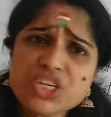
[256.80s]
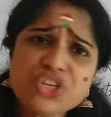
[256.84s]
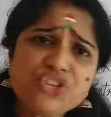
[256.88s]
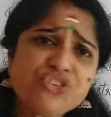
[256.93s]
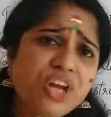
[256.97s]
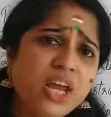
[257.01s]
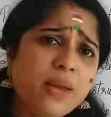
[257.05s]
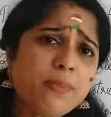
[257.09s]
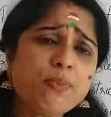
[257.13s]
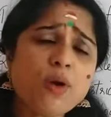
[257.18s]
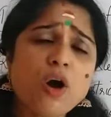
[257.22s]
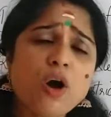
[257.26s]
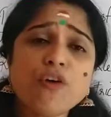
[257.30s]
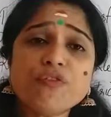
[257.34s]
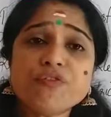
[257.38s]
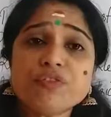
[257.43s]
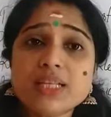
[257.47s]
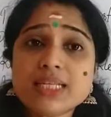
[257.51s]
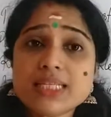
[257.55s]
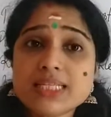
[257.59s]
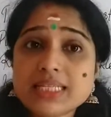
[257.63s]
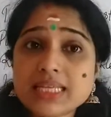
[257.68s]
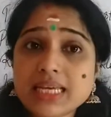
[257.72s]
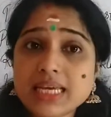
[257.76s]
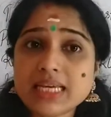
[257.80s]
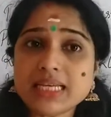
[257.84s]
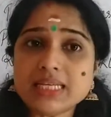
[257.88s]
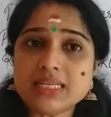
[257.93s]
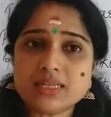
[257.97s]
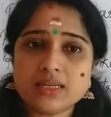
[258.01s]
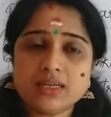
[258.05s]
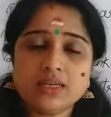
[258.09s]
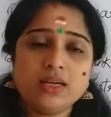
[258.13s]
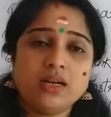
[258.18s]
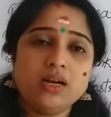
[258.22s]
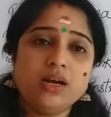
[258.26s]
shape of the
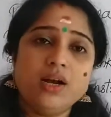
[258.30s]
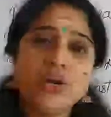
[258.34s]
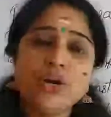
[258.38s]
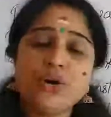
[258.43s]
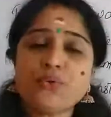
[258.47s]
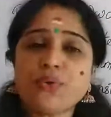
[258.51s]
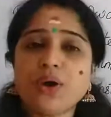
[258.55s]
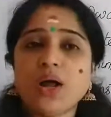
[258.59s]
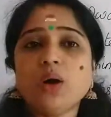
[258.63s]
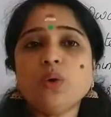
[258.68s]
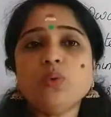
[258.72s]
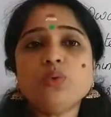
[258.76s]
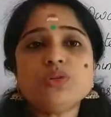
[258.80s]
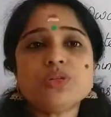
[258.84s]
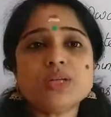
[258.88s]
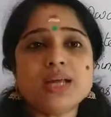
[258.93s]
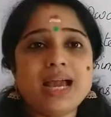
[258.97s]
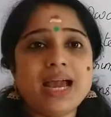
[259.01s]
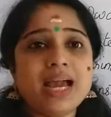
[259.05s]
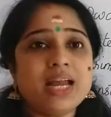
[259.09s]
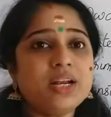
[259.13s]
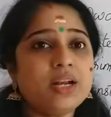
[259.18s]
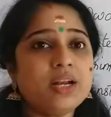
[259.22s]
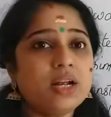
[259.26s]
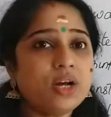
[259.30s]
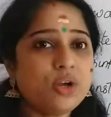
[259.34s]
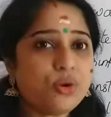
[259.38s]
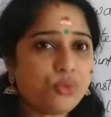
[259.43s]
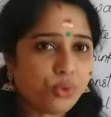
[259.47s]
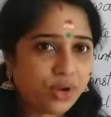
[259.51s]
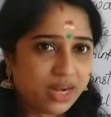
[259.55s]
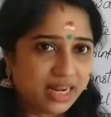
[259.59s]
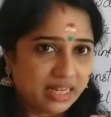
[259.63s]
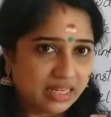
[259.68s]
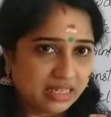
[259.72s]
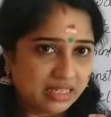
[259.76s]
seed, round and
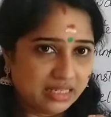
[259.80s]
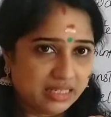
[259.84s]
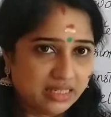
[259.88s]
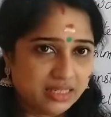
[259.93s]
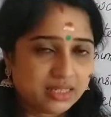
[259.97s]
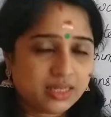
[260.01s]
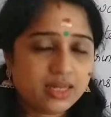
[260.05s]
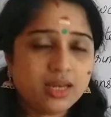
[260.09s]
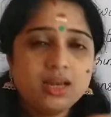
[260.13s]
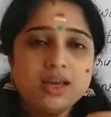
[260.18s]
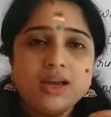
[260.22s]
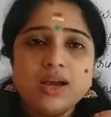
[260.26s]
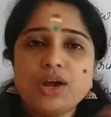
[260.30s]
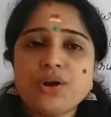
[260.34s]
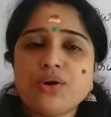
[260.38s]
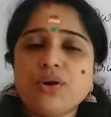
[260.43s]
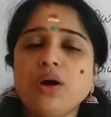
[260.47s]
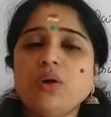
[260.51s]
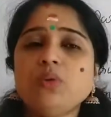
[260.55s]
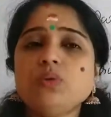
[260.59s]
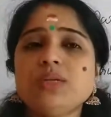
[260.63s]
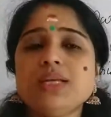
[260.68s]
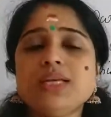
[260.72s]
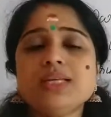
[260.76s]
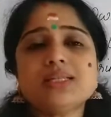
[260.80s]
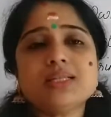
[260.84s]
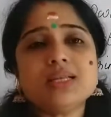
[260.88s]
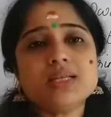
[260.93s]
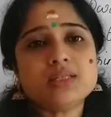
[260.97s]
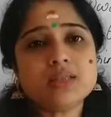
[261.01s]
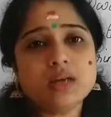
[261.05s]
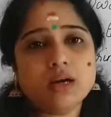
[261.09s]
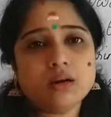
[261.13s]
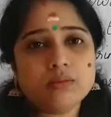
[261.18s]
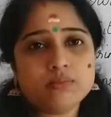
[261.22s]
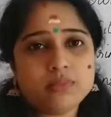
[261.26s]
wrinkled. Round is the
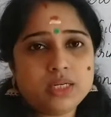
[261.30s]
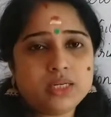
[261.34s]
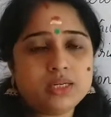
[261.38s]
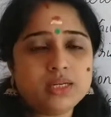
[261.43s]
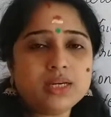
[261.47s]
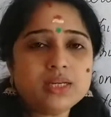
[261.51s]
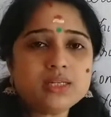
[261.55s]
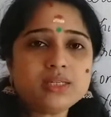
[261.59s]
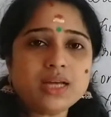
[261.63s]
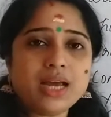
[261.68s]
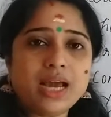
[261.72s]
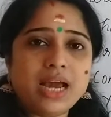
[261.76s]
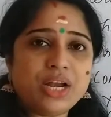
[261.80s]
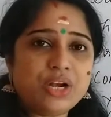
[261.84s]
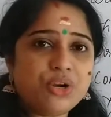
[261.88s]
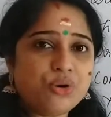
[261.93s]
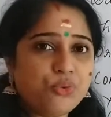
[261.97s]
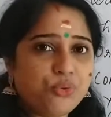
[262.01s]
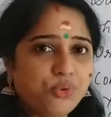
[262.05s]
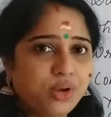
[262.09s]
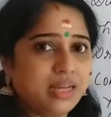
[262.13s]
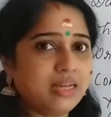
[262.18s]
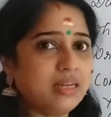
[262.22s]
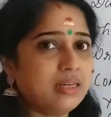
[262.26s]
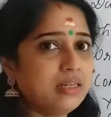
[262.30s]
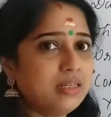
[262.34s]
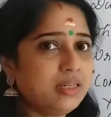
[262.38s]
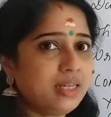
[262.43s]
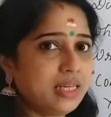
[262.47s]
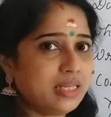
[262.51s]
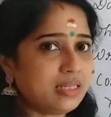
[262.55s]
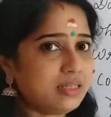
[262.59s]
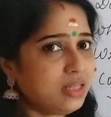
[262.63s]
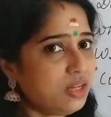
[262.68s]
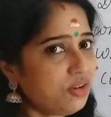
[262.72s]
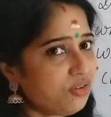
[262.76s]
dominant and wrinkled
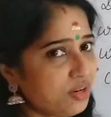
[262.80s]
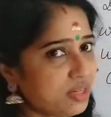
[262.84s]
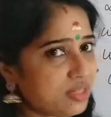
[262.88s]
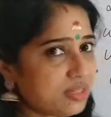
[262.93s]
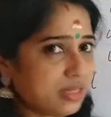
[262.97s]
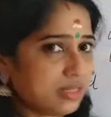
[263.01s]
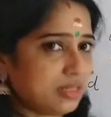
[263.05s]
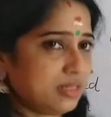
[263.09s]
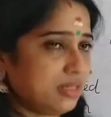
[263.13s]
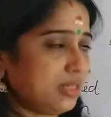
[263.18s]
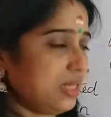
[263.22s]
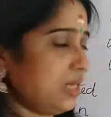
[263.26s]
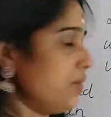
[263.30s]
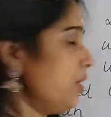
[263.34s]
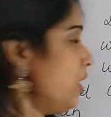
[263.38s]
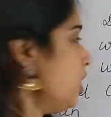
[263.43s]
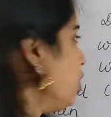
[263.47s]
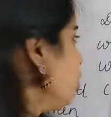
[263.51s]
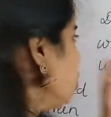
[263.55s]
is the recessive.